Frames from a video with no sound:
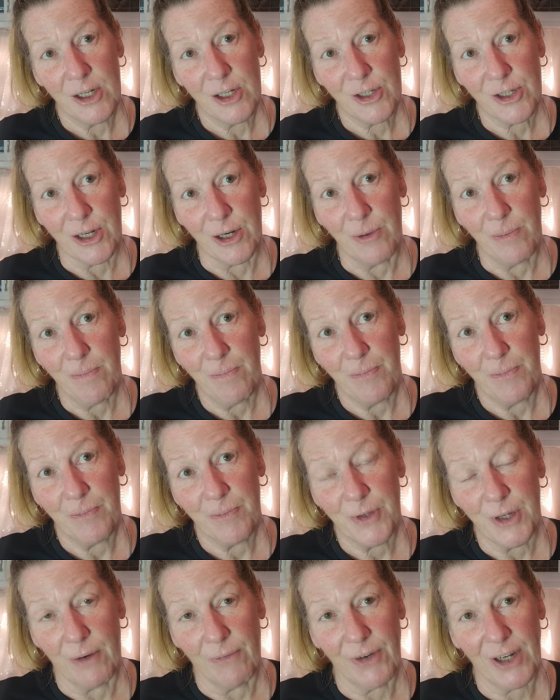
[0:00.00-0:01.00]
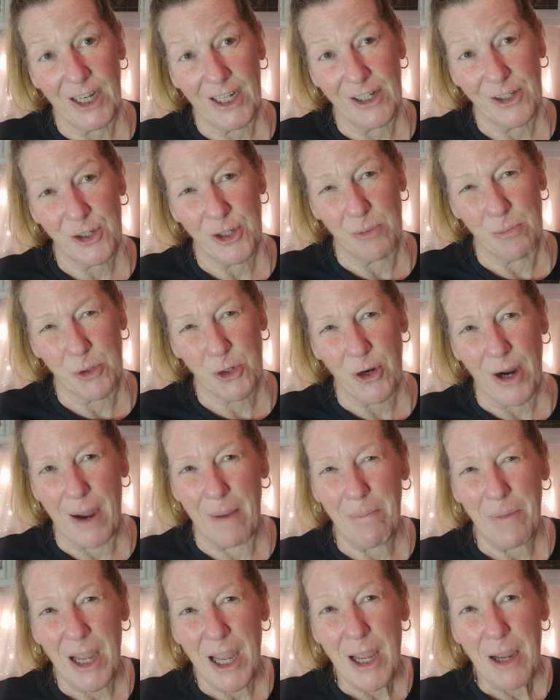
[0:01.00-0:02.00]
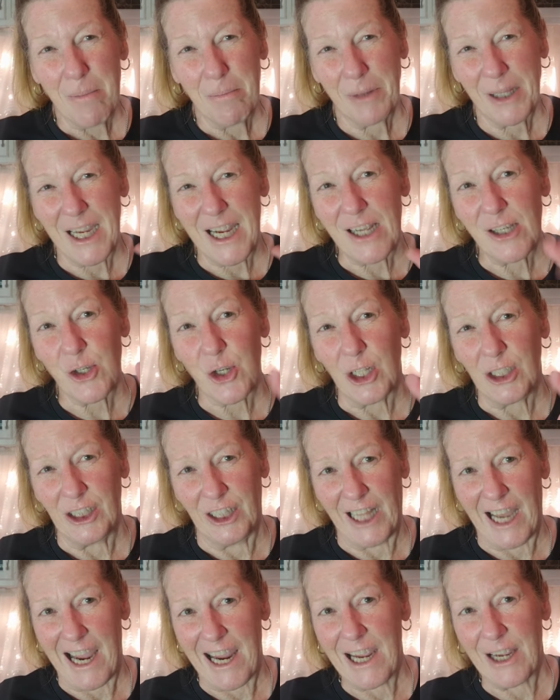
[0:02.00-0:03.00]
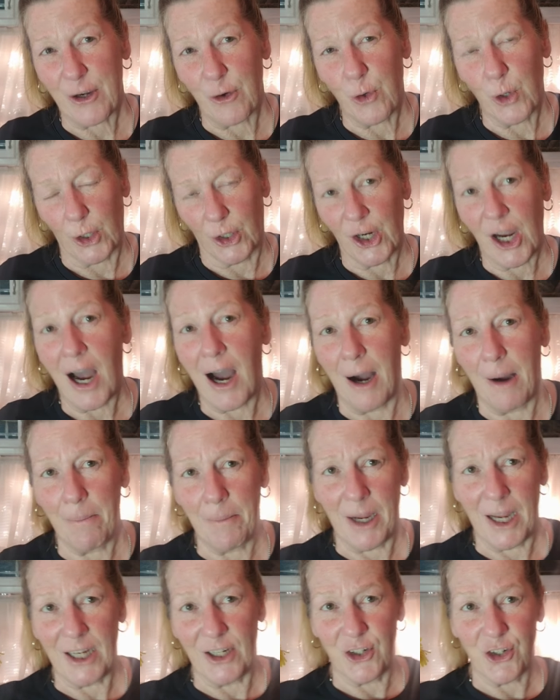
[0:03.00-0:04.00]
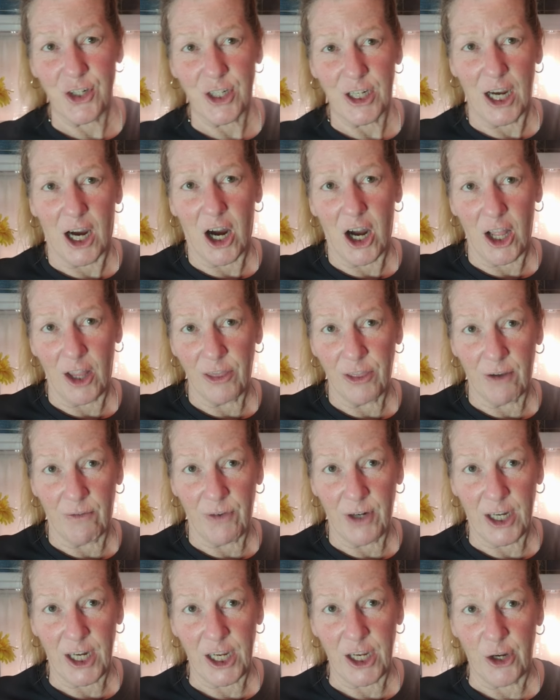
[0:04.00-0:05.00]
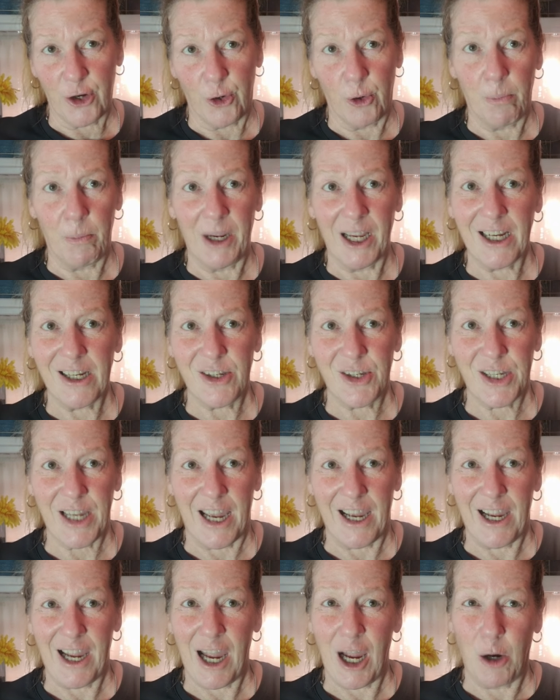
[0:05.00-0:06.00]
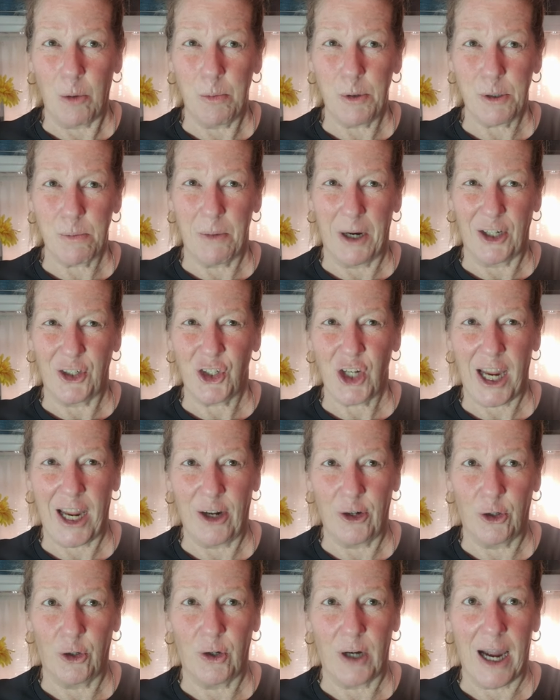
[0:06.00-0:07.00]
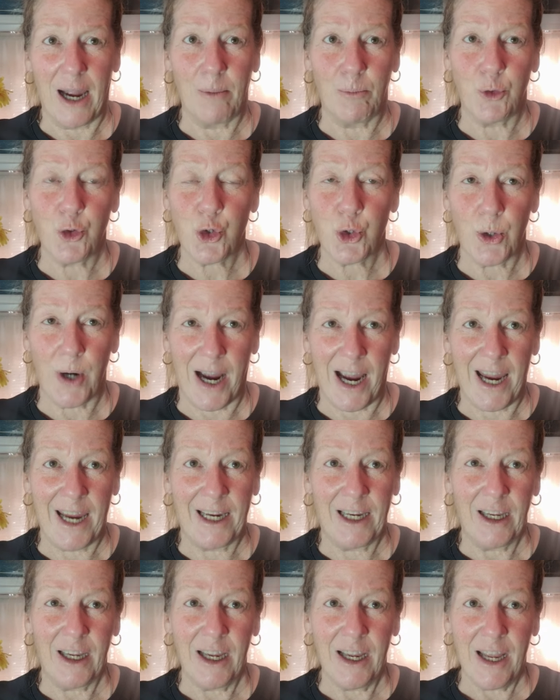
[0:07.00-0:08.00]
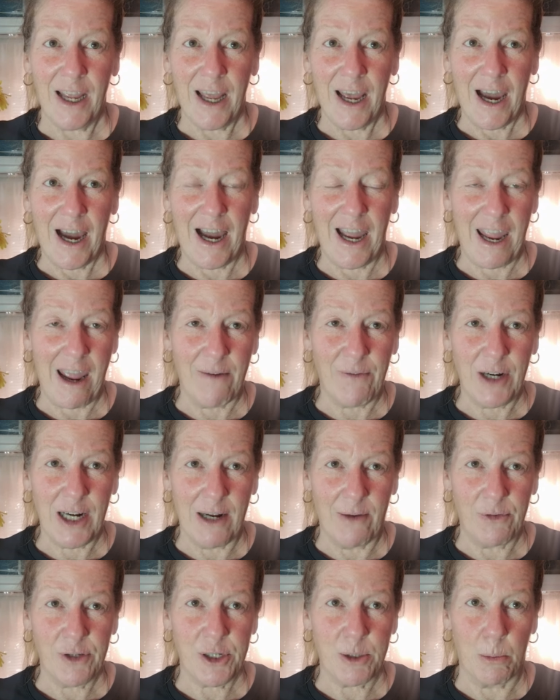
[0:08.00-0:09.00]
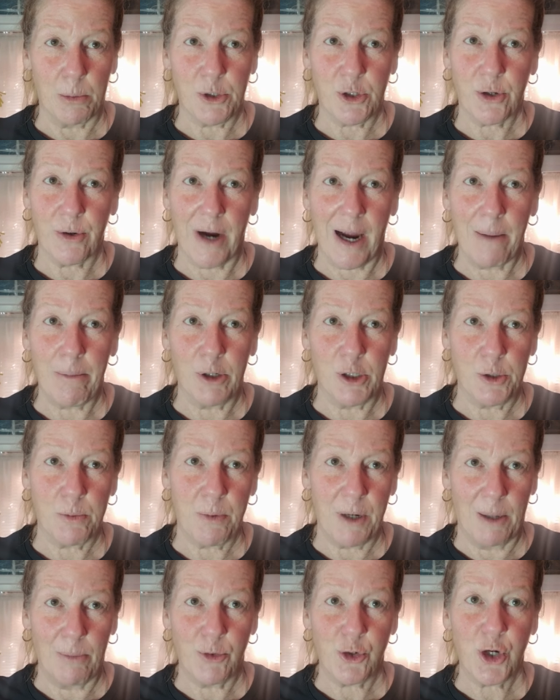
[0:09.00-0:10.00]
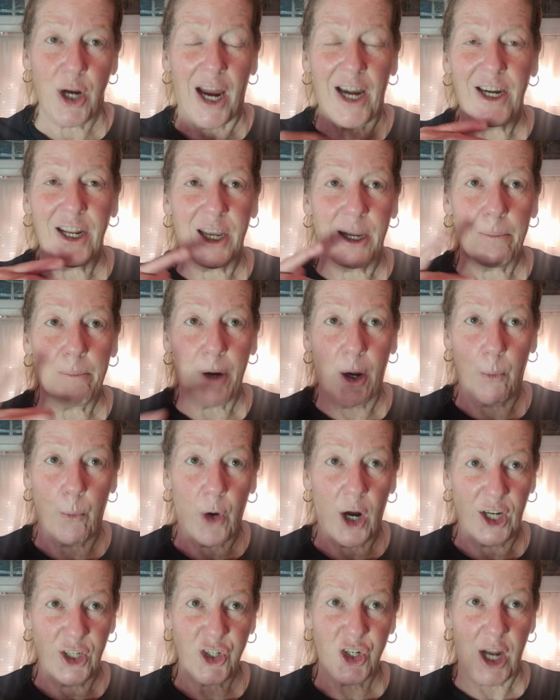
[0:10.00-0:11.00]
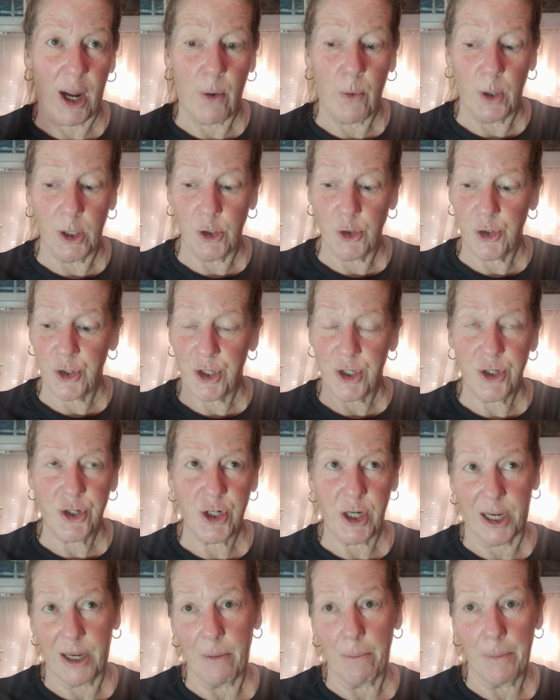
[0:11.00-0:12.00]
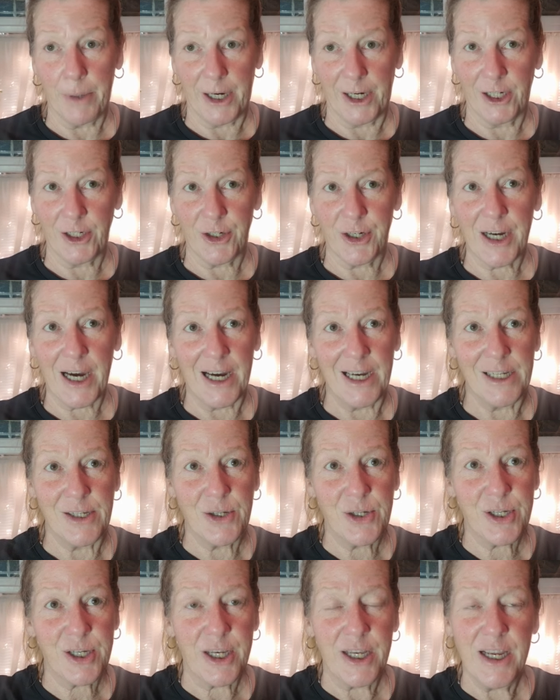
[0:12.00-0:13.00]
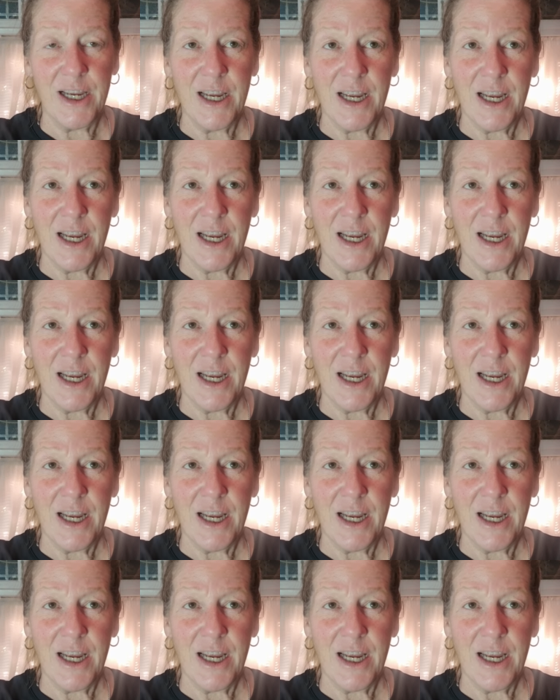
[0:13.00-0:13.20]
So don't forget to subscribe. Please like or comment on the video, because that helps my channel. I have enough subscribers, but I'm trying to get my watch hours to get monetized.